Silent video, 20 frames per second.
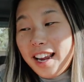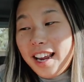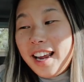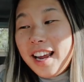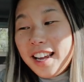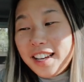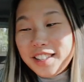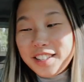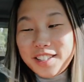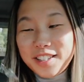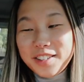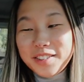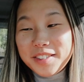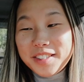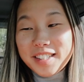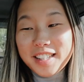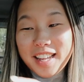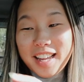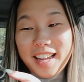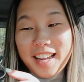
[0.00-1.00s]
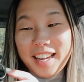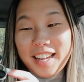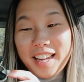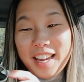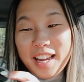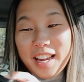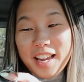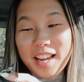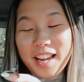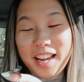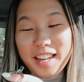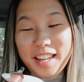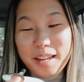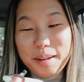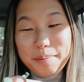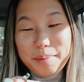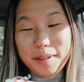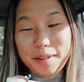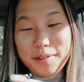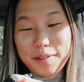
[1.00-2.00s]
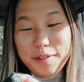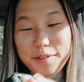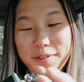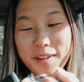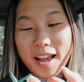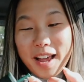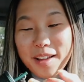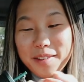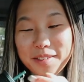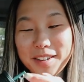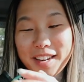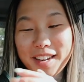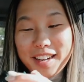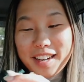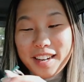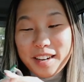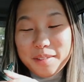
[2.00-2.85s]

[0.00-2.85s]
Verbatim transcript: and she was like, I can't believe you found it.